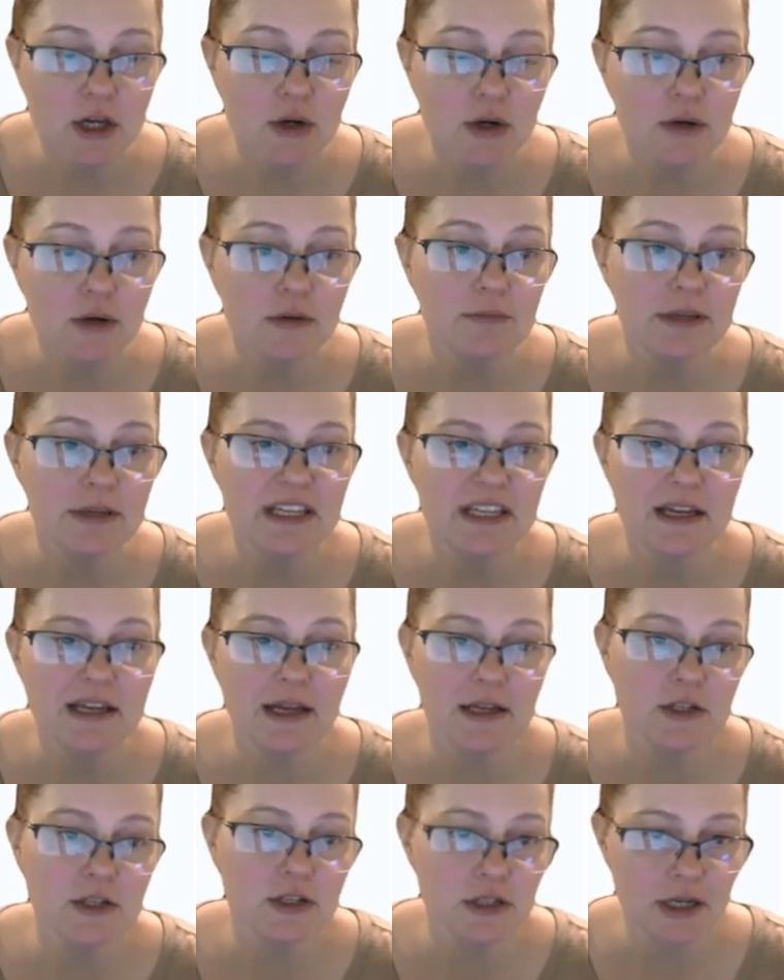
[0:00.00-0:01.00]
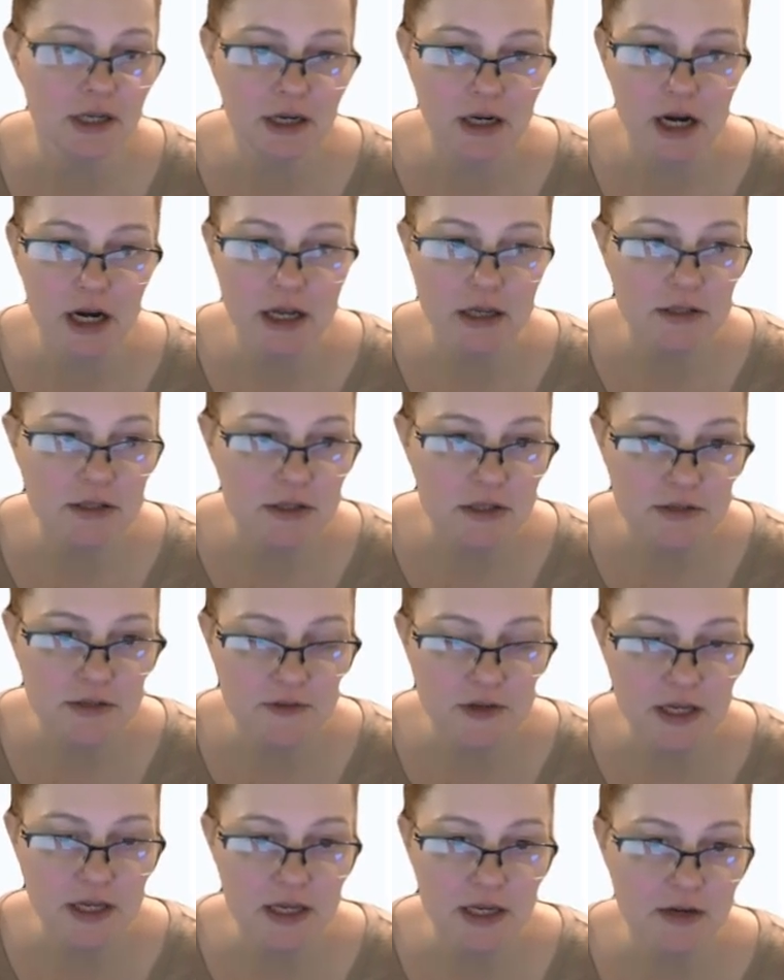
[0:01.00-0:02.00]
it could be a generic
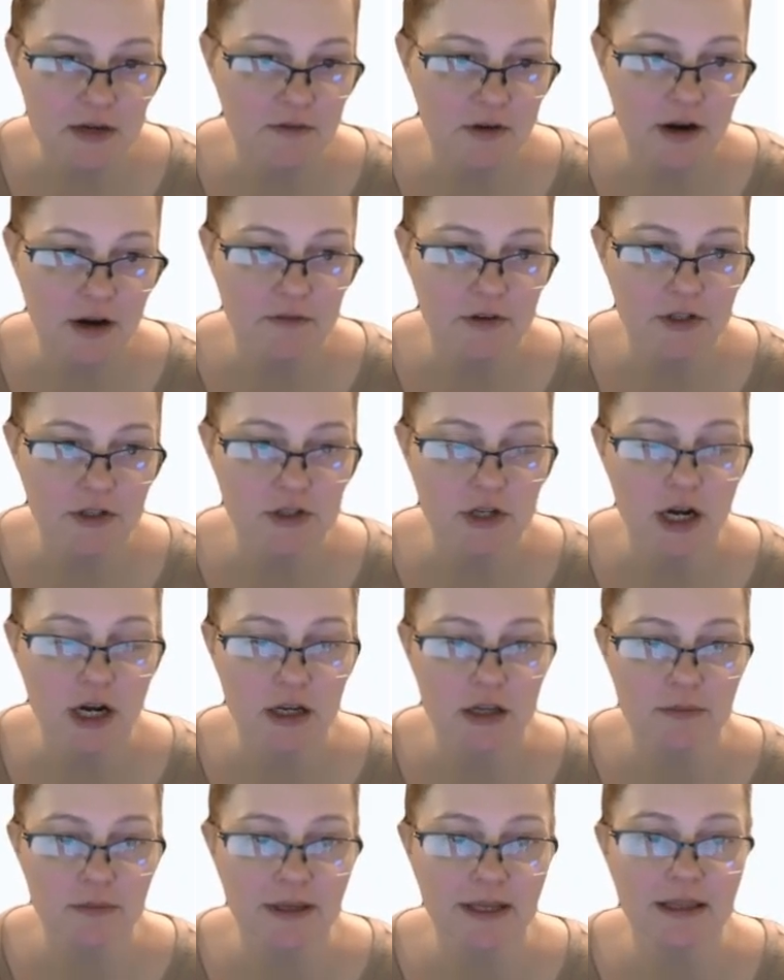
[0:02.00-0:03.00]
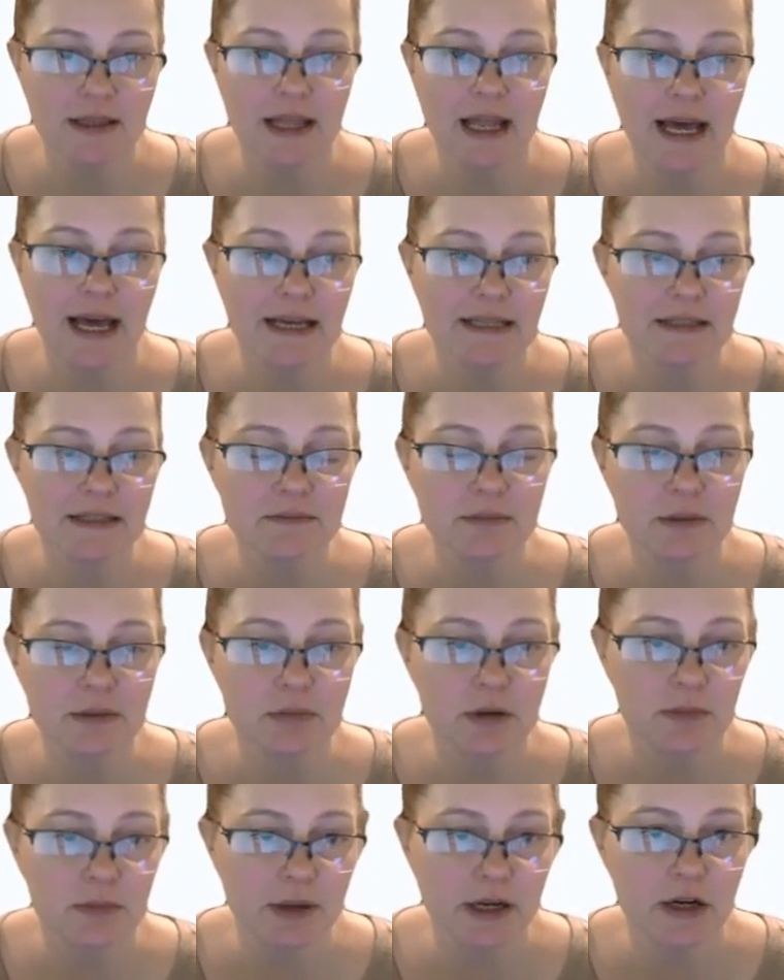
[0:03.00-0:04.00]
certificate of coverage document that hasn't been
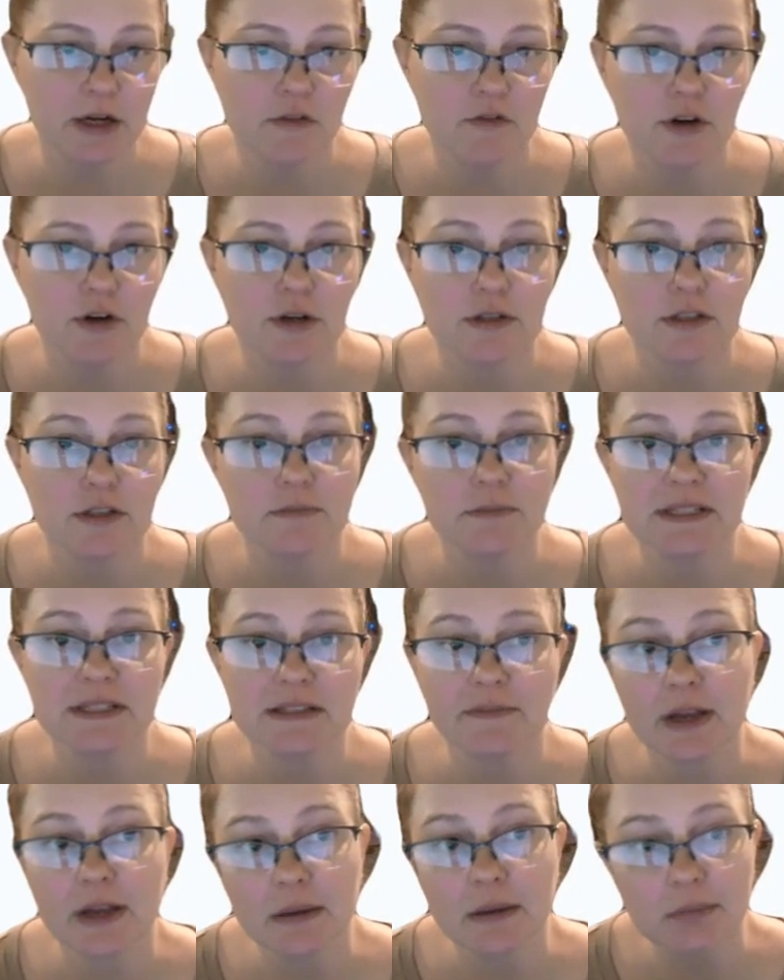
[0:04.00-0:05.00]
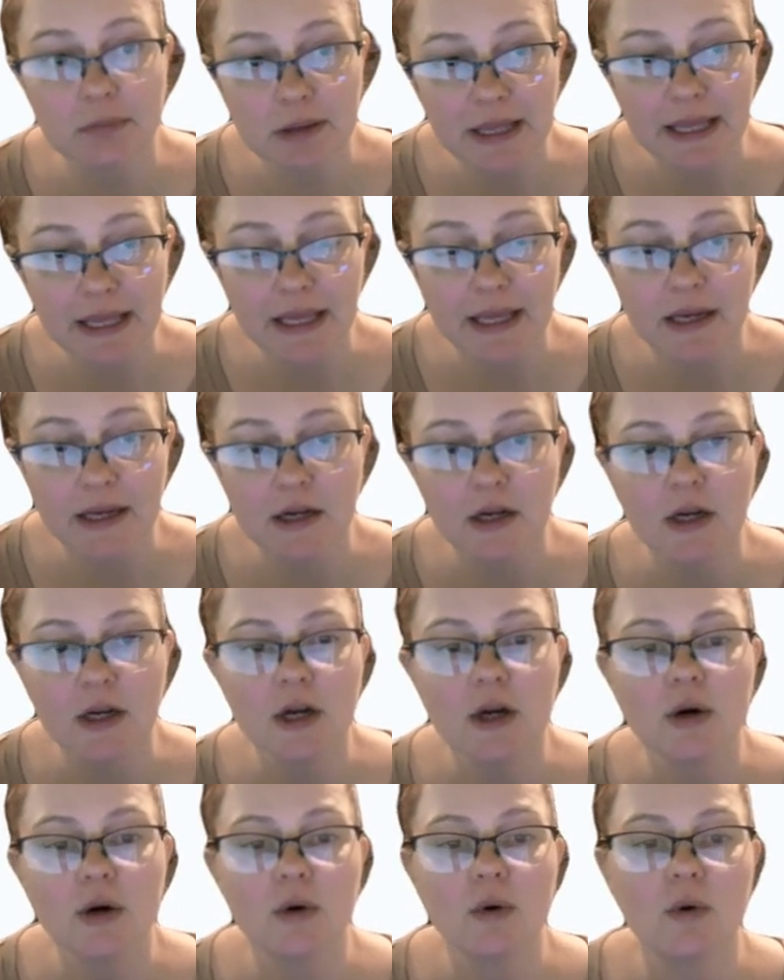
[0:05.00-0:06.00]
prepared for your specific plan,
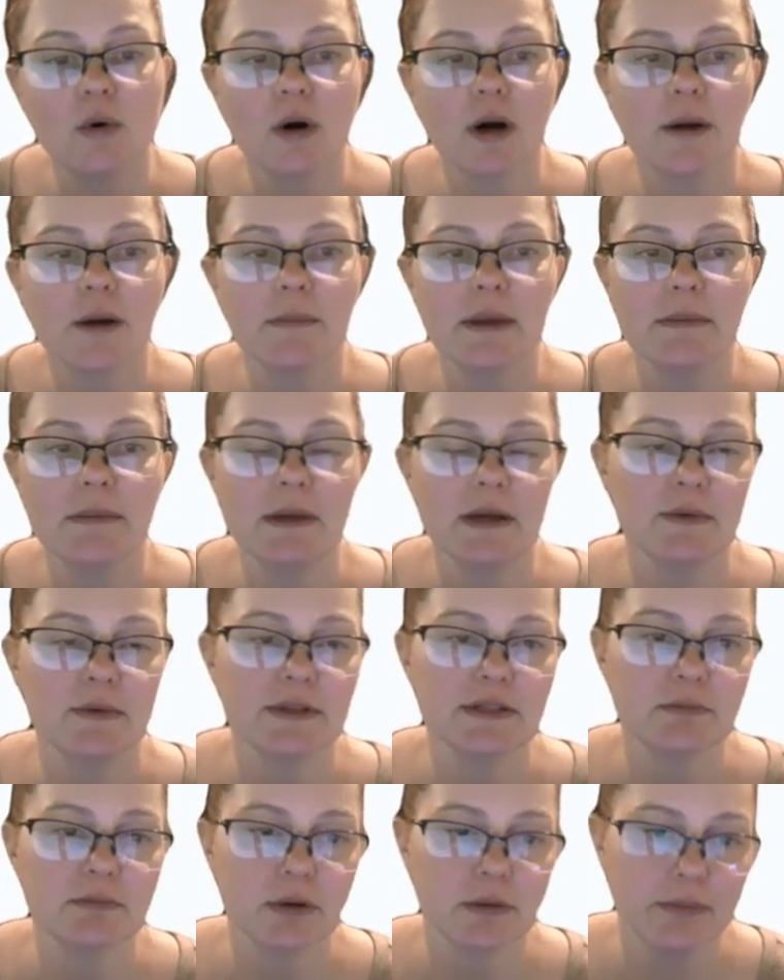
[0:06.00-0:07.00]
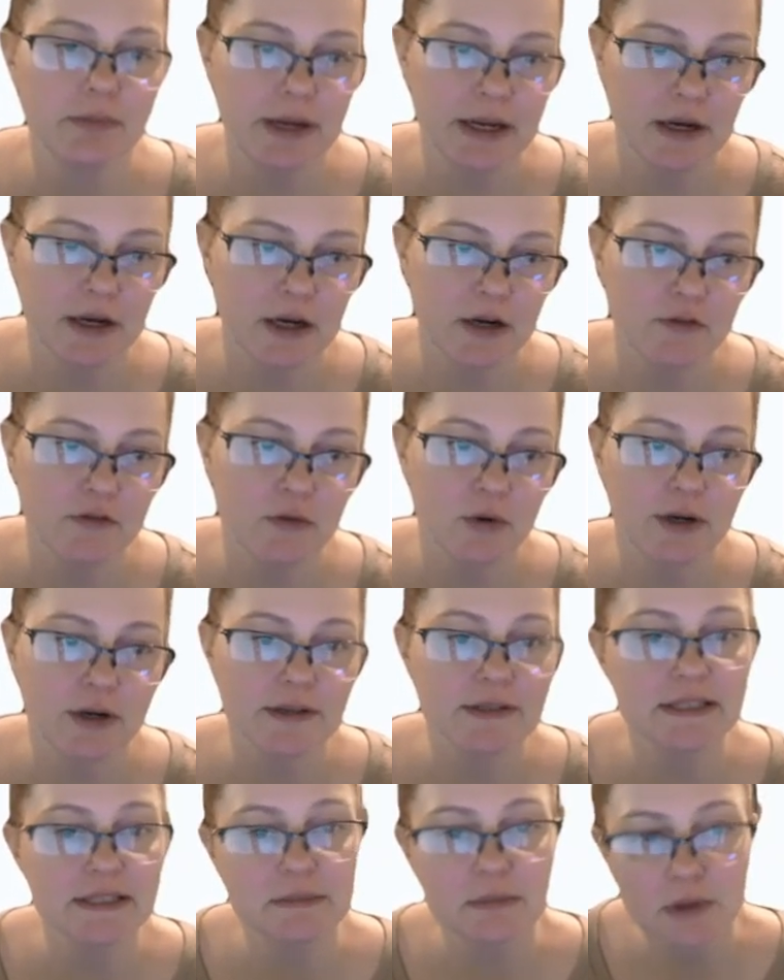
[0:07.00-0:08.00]
or maybe it was prepared for a
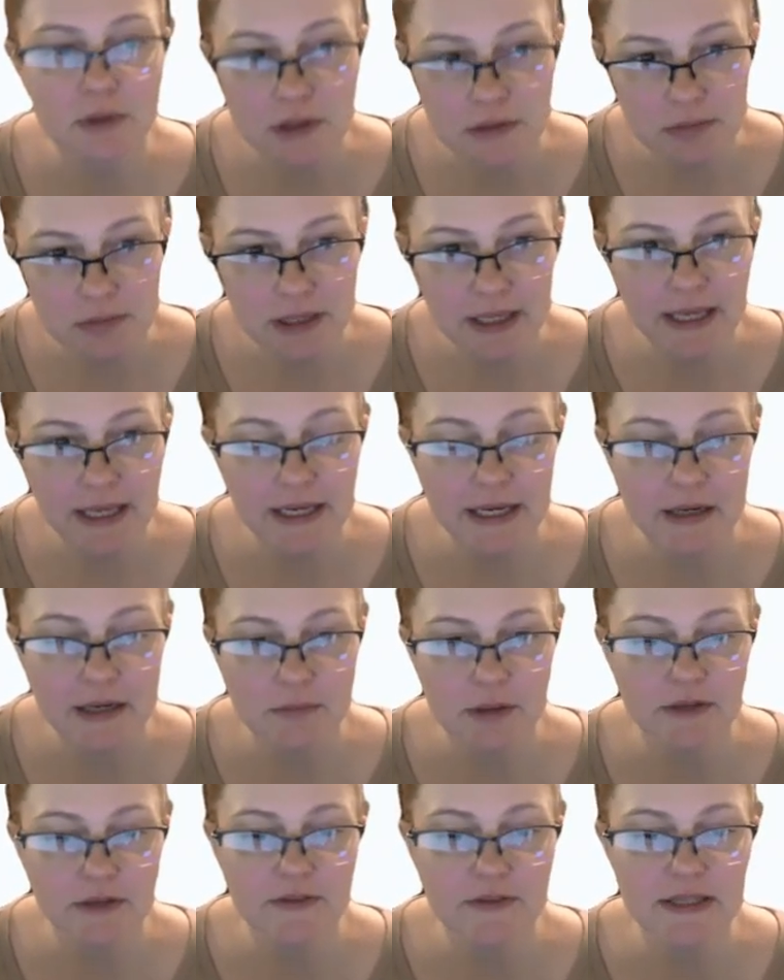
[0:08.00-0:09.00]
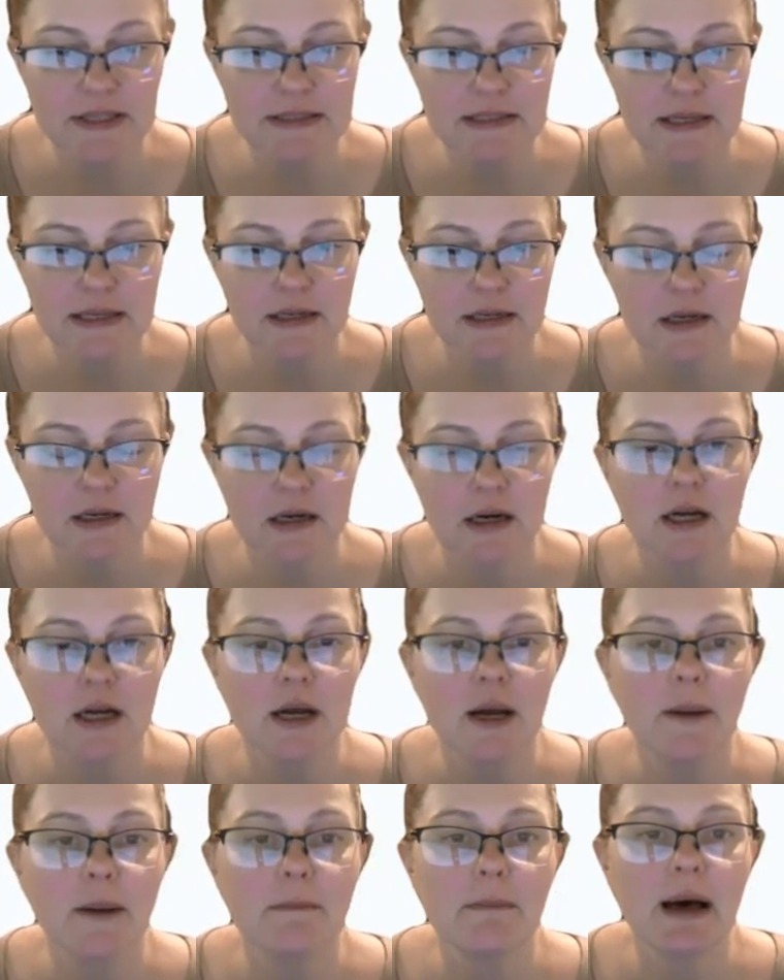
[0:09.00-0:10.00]
similar plan in a previous year,
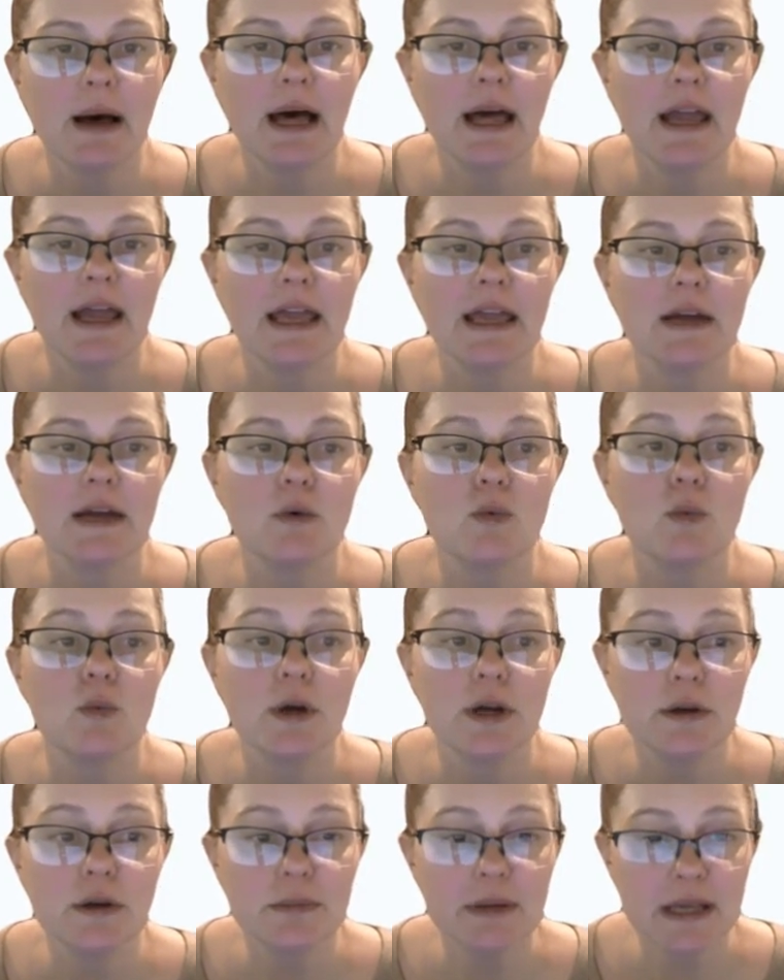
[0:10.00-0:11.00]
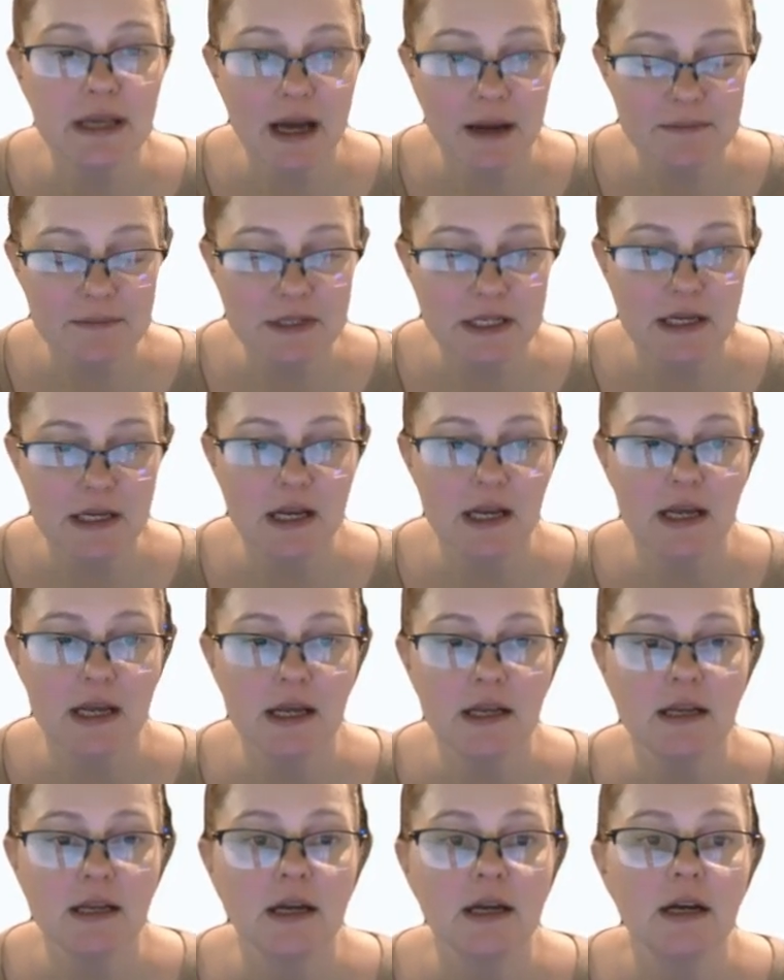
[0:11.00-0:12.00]
but it will be
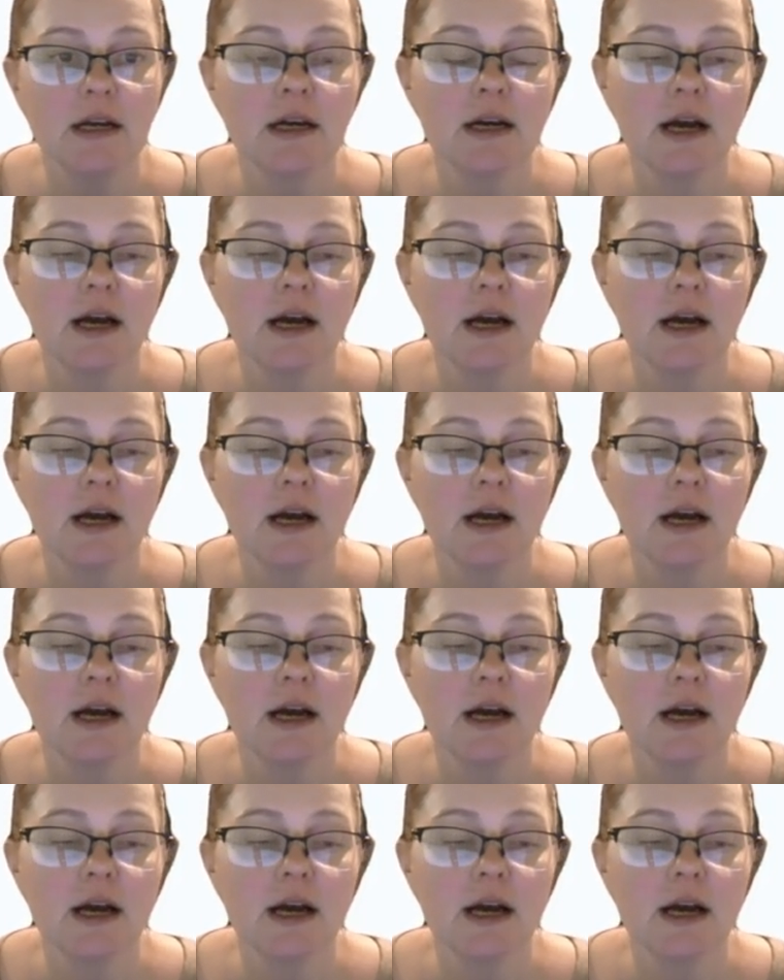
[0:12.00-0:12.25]
updated.